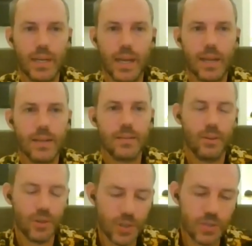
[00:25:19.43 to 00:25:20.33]
and
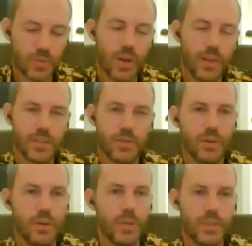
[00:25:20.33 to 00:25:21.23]
not just to write the
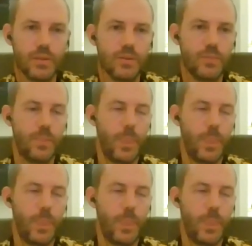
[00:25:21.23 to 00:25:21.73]
story, but to